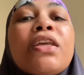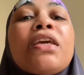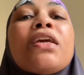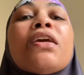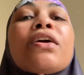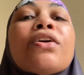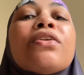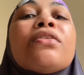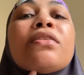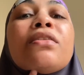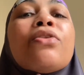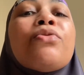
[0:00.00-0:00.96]
here.
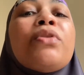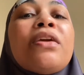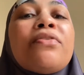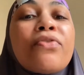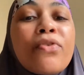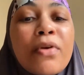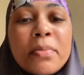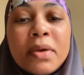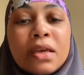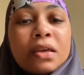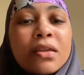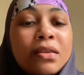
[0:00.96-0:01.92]
No need for a
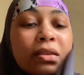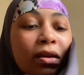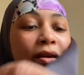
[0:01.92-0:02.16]
pin.